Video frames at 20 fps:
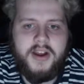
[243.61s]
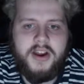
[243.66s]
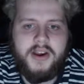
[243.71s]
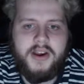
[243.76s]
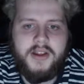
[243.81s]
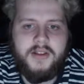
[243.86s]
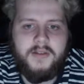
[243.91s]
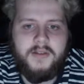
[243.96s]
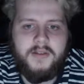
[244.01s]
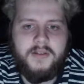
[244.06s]

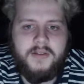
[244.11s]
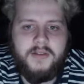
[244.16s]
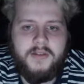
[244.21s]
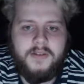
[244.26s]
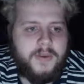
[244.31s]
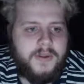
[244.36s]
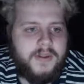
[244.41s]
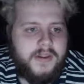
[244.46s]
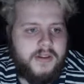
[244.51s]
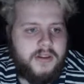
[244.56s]
into FIFA
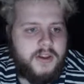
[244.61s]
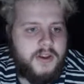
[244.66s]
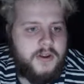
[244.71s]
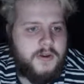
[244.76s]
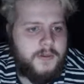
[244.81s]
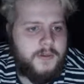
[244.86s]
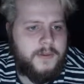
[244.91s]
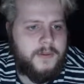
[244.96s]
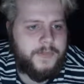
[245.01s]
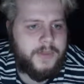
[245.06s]

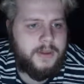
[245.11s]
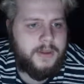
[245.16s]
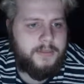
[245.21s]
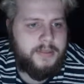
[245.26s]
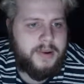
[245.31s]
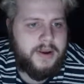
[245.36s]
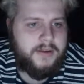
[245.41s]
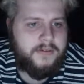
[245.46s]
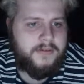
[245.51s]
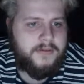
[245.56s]
22.
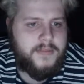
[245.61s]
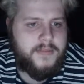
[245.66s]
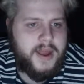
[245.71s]
Pick from